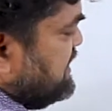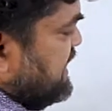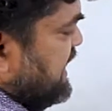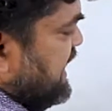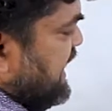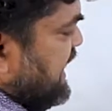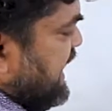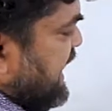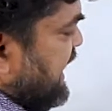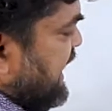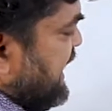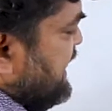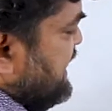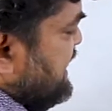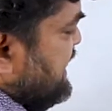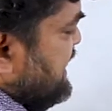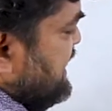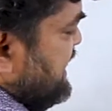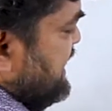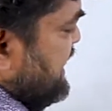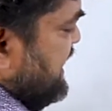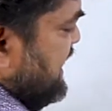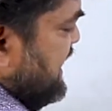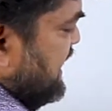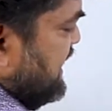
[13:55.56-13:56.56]
A
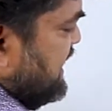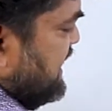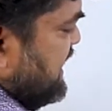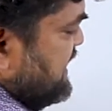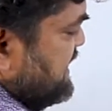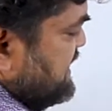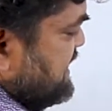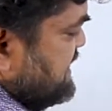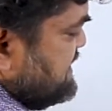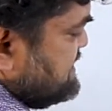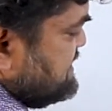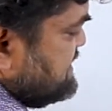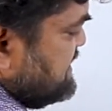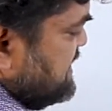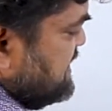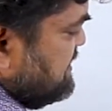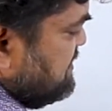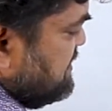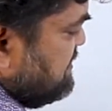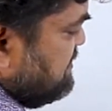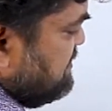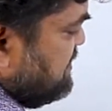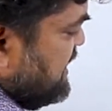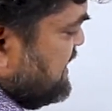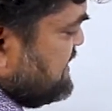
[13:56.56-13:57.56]
can easily
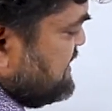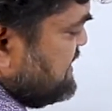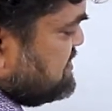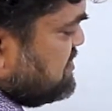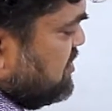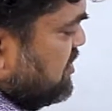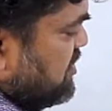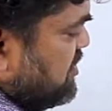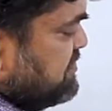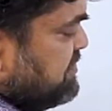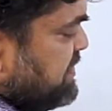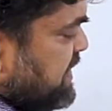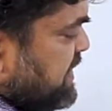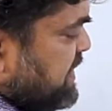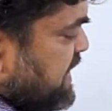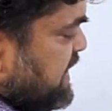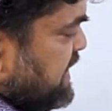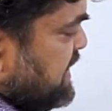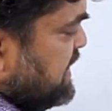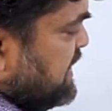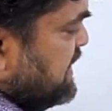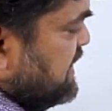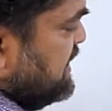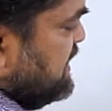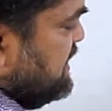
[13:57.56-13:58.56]
be placed on
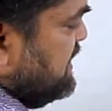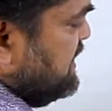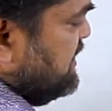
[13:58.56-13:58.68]
B,